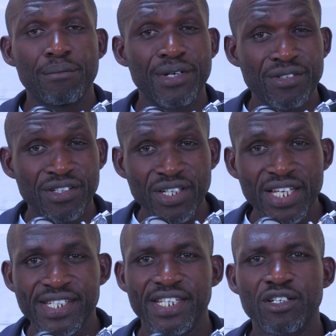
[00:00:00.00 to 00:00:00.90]
But you're doing
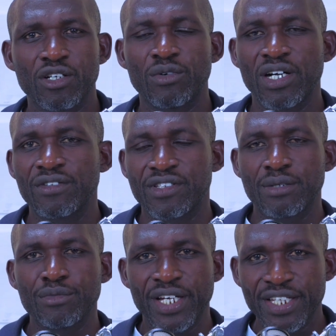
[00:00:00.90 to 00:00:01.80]
a technical work, for
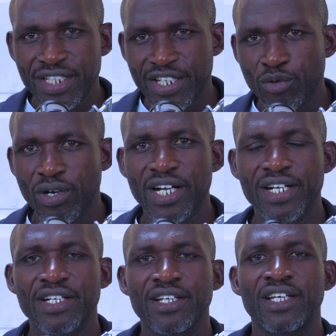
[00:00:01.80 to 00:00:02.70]
example, HR
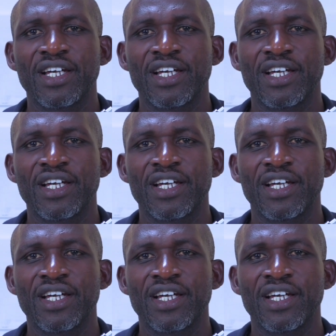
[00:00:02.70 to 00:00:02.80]
work,